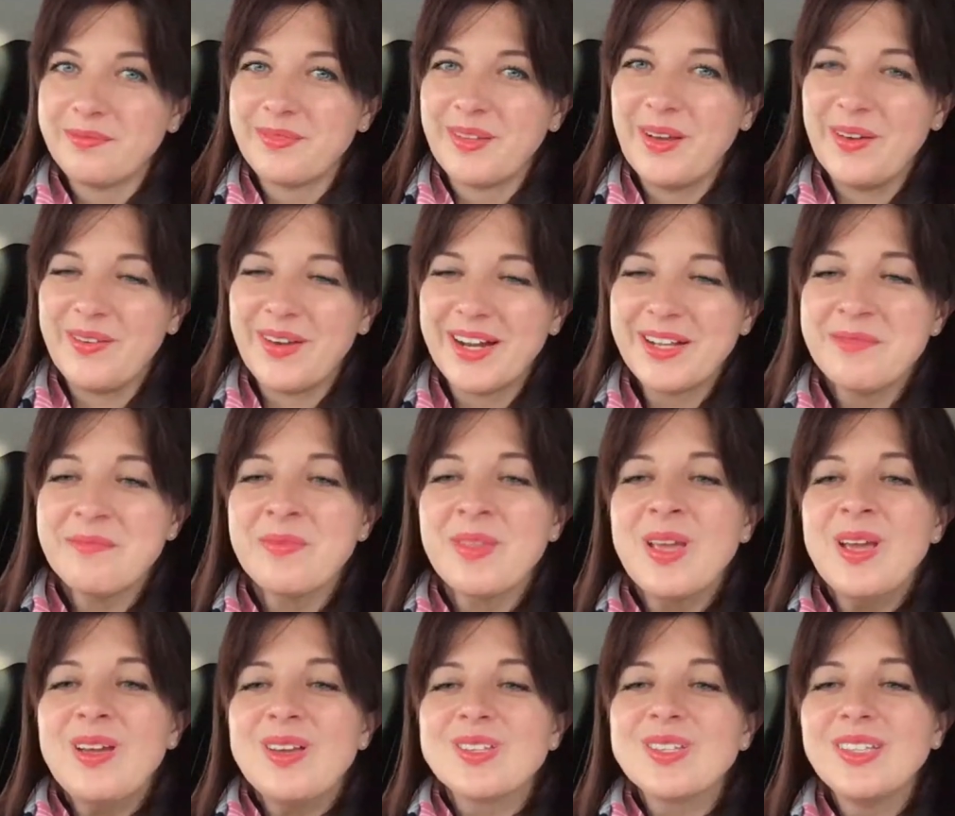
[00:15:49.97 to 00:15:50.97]
All right.
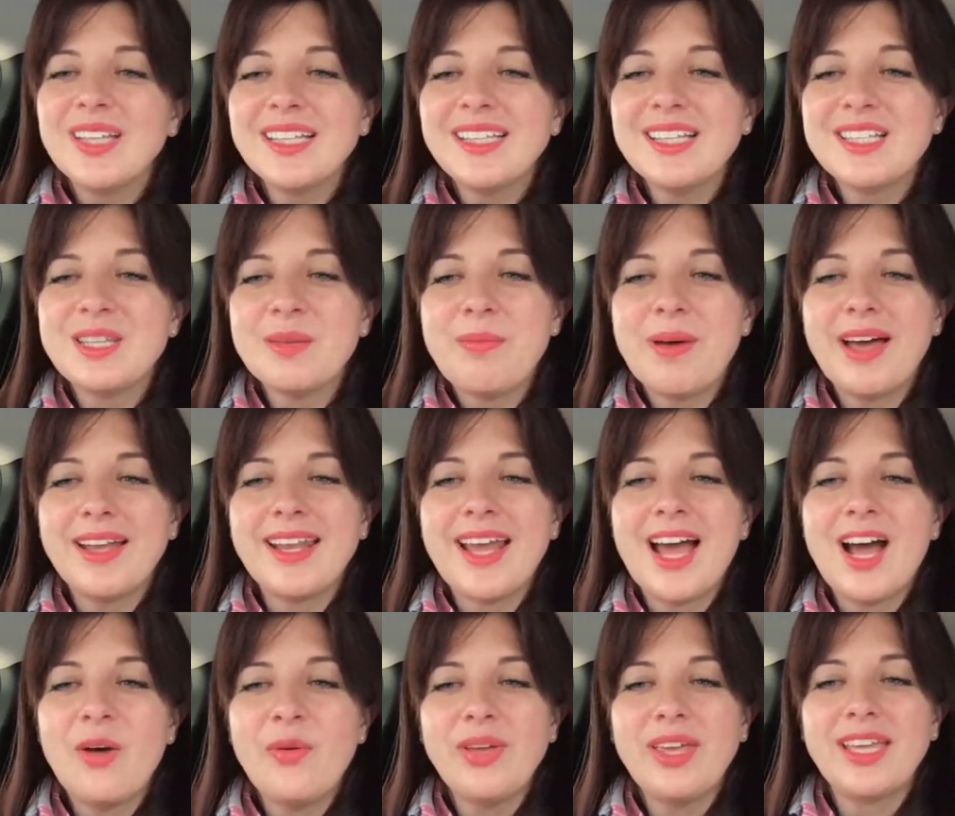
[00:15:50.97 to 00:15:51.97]
So that is about
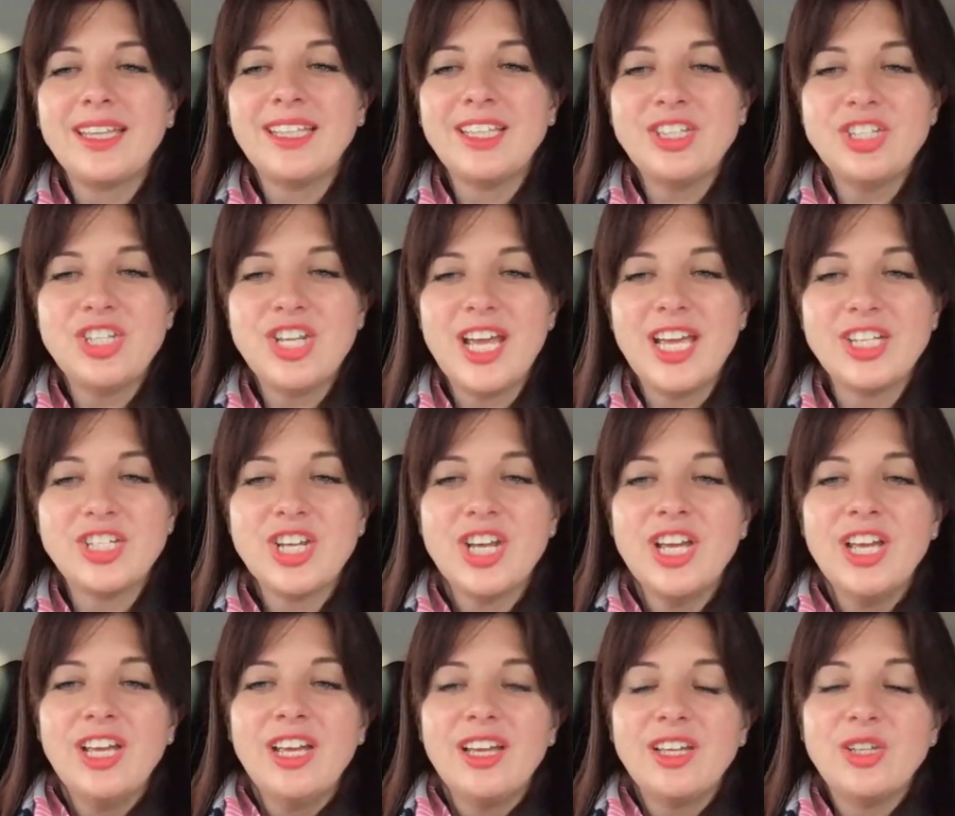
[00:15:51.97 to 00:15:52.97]
how we can engage
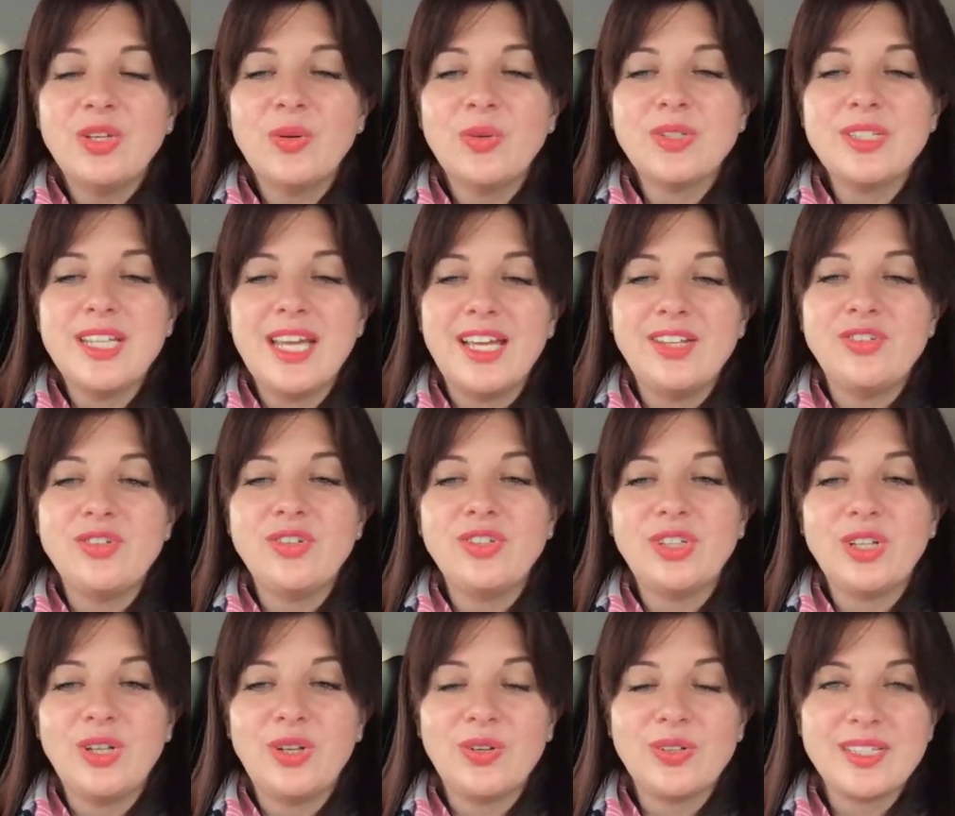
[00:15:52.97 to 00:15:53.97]
your day during the
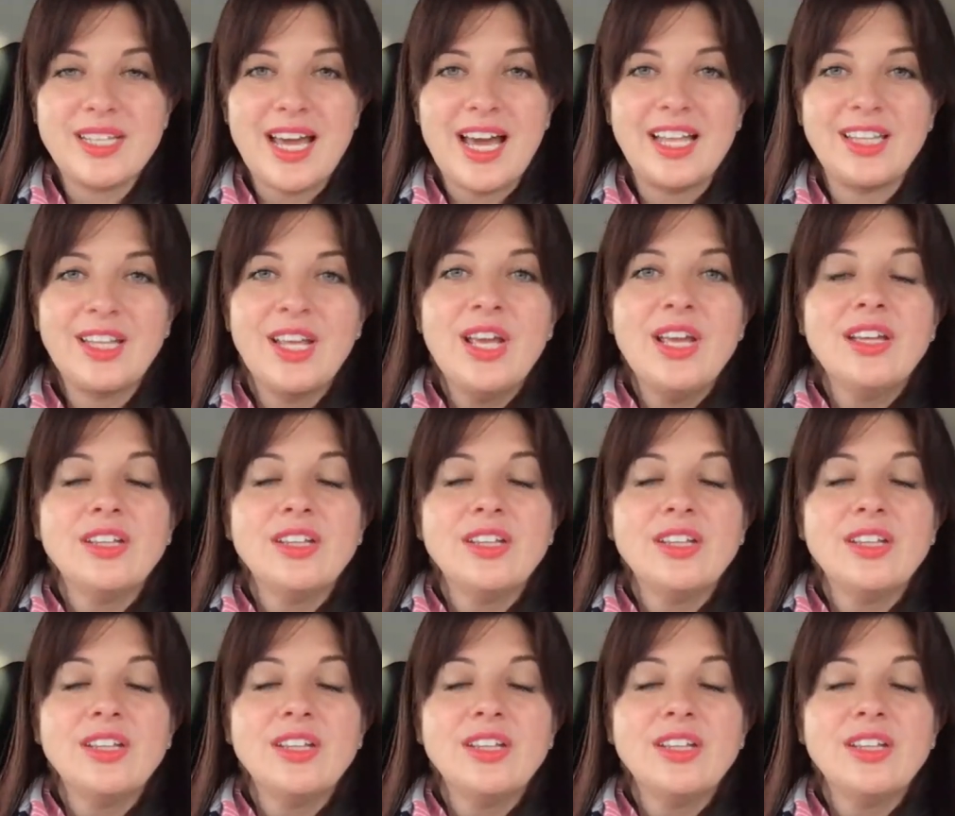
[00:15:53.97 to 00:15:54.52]
lockdown.